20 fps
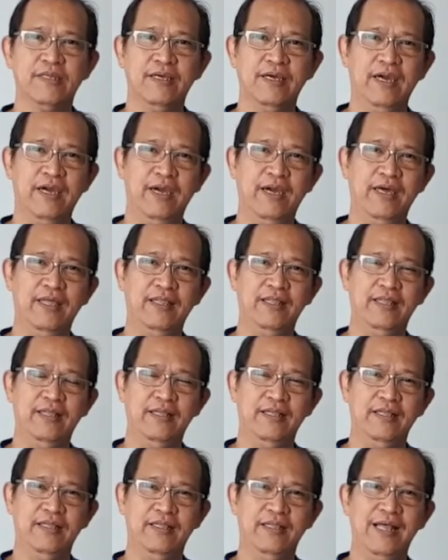And
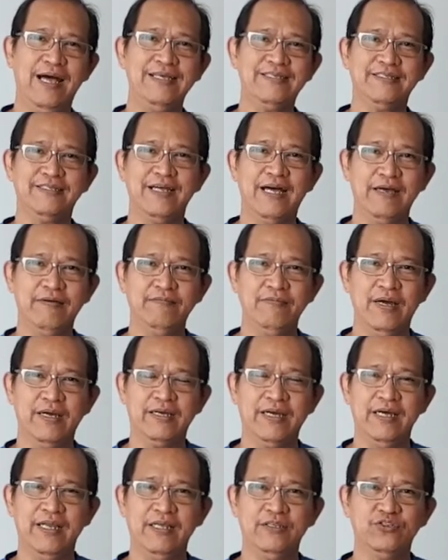last time I
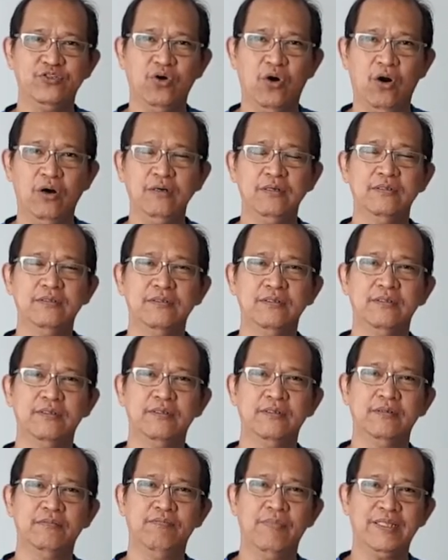cannot talk,
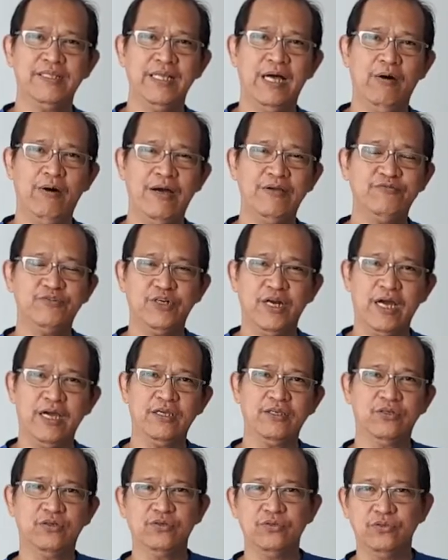but now I'm trying
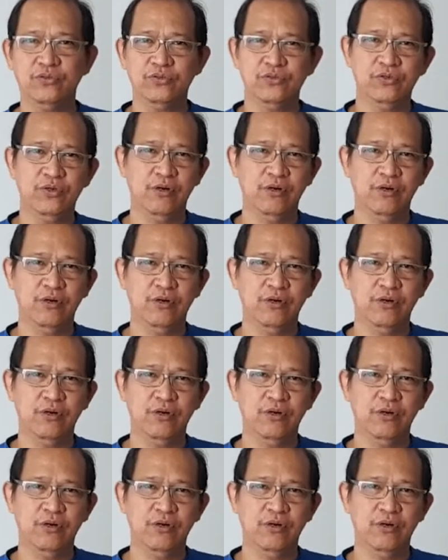to,